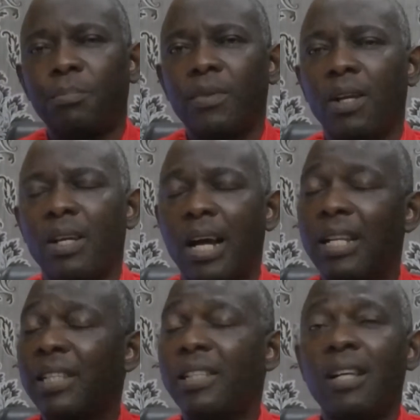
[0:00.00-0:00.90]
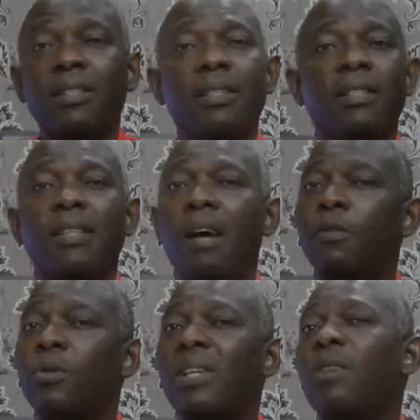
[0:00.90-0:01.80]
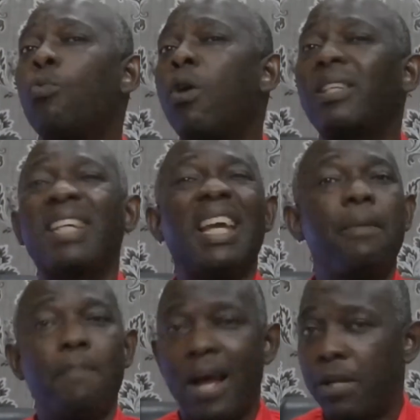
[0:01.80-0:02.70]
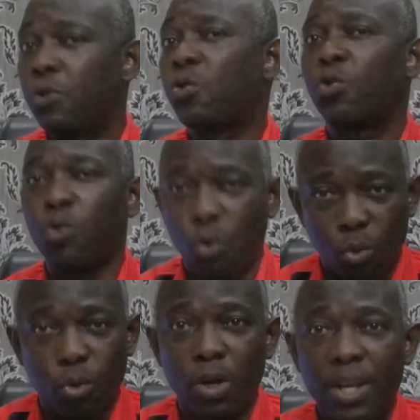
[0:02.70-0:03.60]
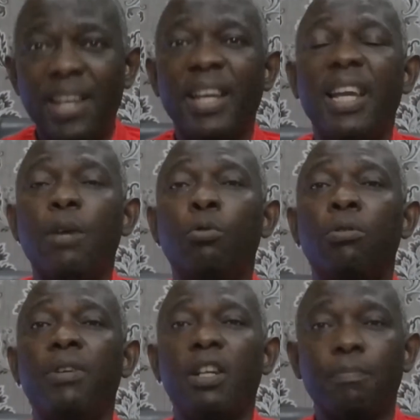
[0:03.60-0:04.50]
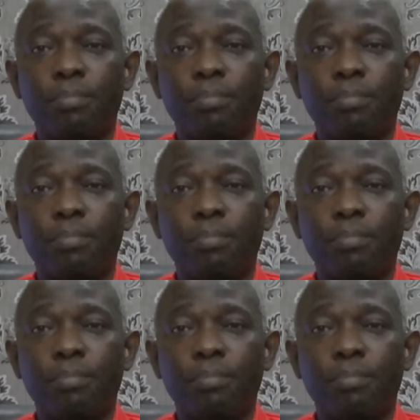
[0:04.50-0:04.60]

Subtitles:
Galatians 6:7 says, what a man sow, he will reap.